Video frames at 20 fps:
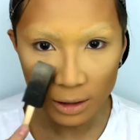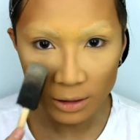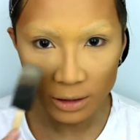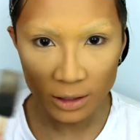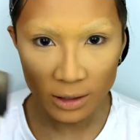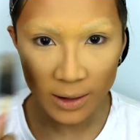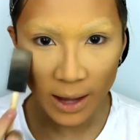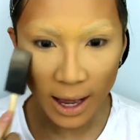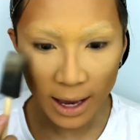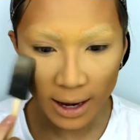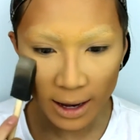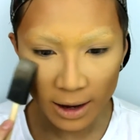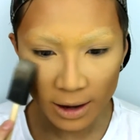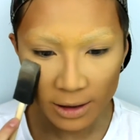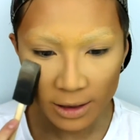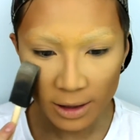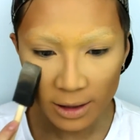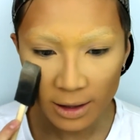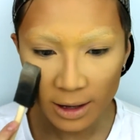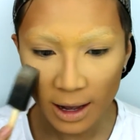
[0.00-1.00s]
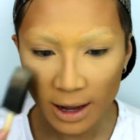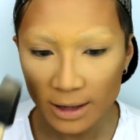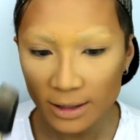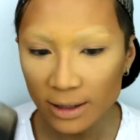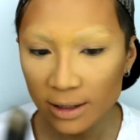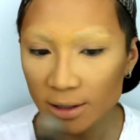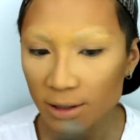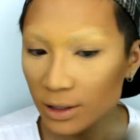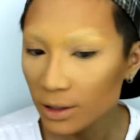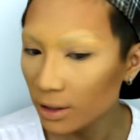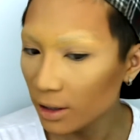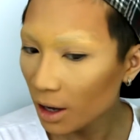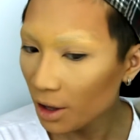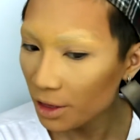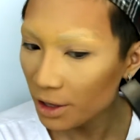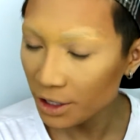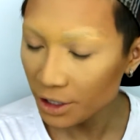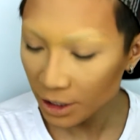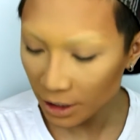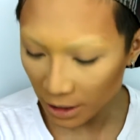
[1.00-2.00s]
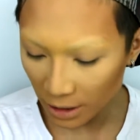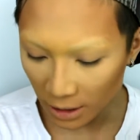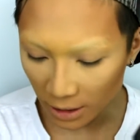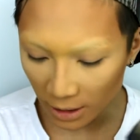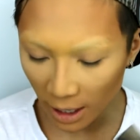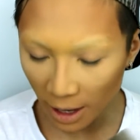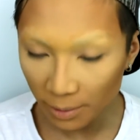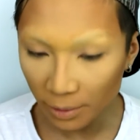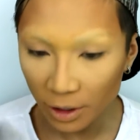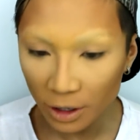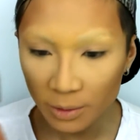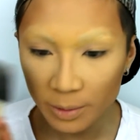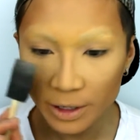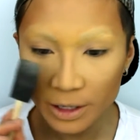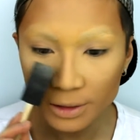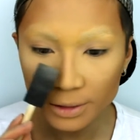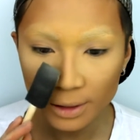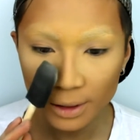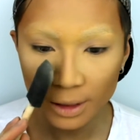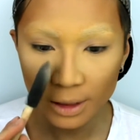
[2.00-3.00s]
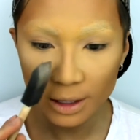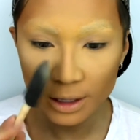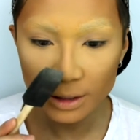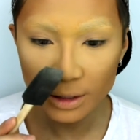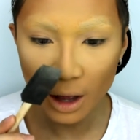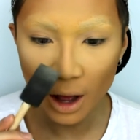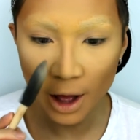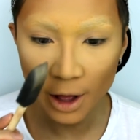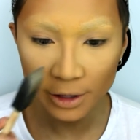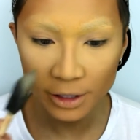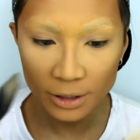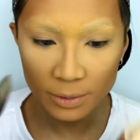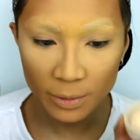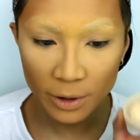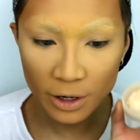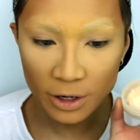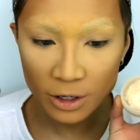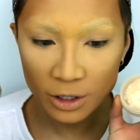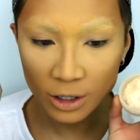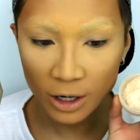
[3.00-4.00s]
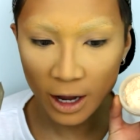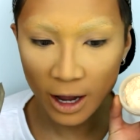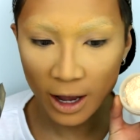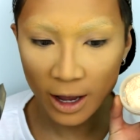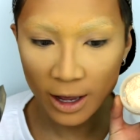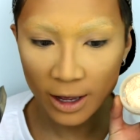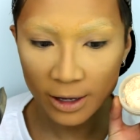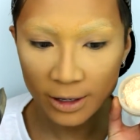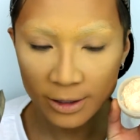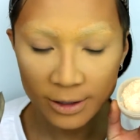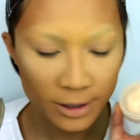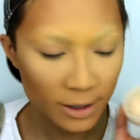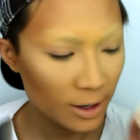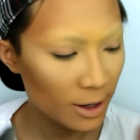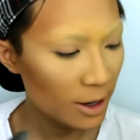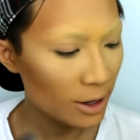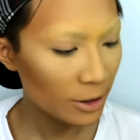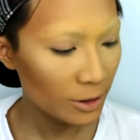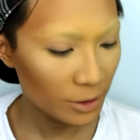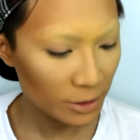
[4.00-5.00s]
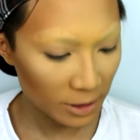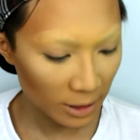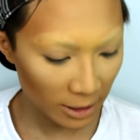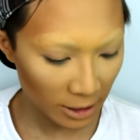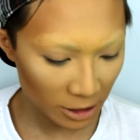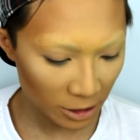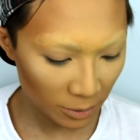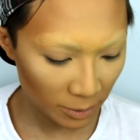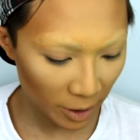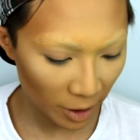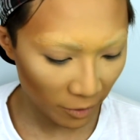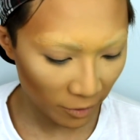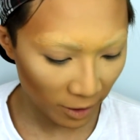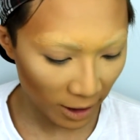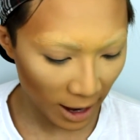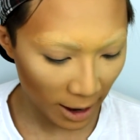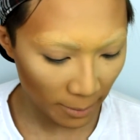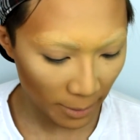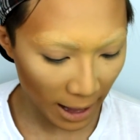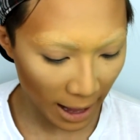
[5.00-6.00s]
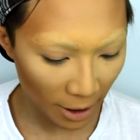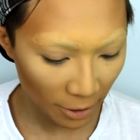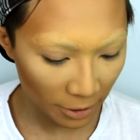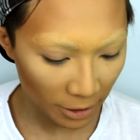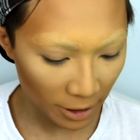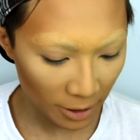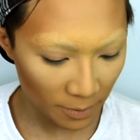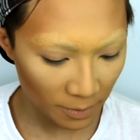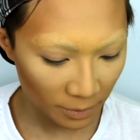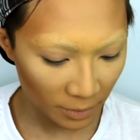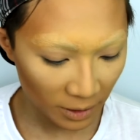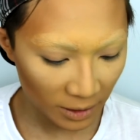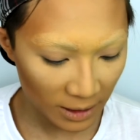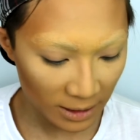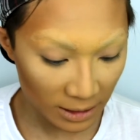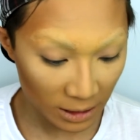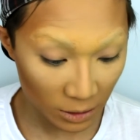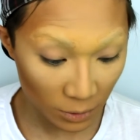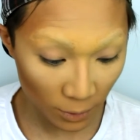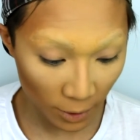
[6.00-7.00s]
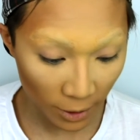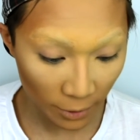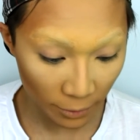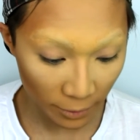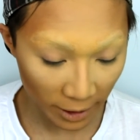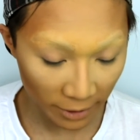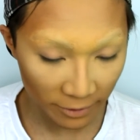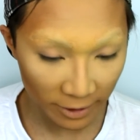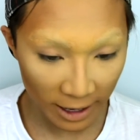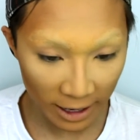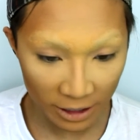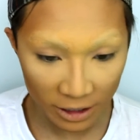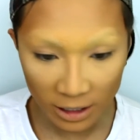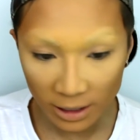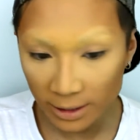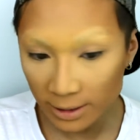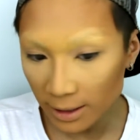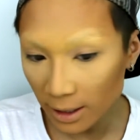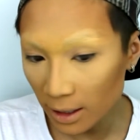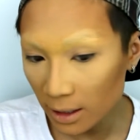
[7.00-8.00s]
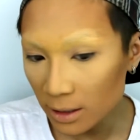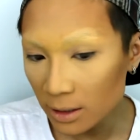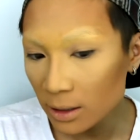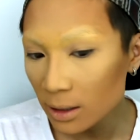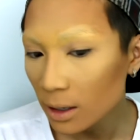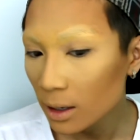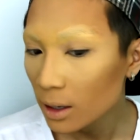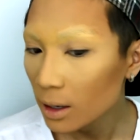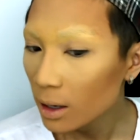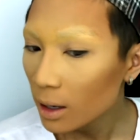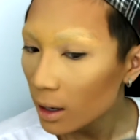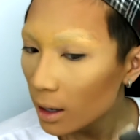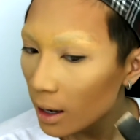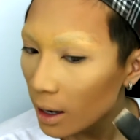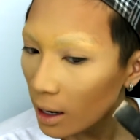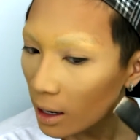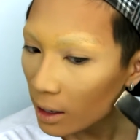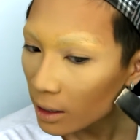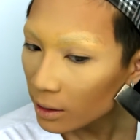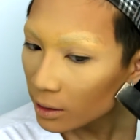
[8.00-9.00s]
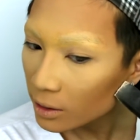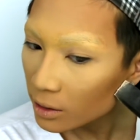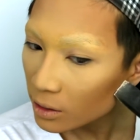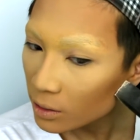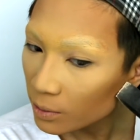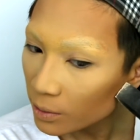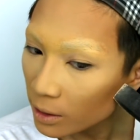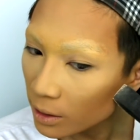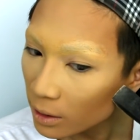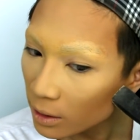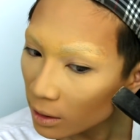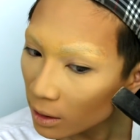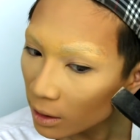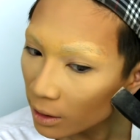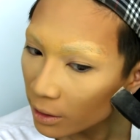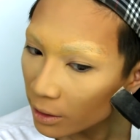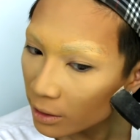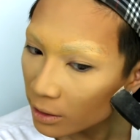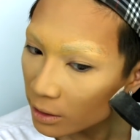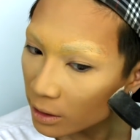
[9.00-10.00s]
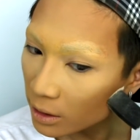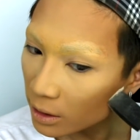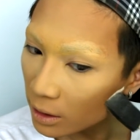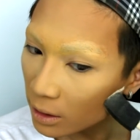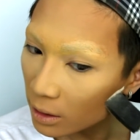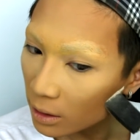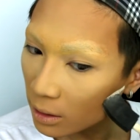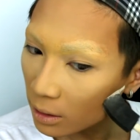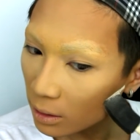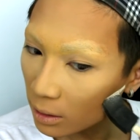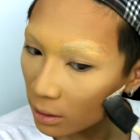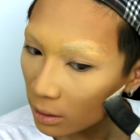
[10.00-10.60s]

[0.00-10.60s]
To highlight under the eyes and to cut the cheek, I'm going to be using this art sponge and use a little bit of light powder. This is what Raven actually does, and you just want to cut the cheek.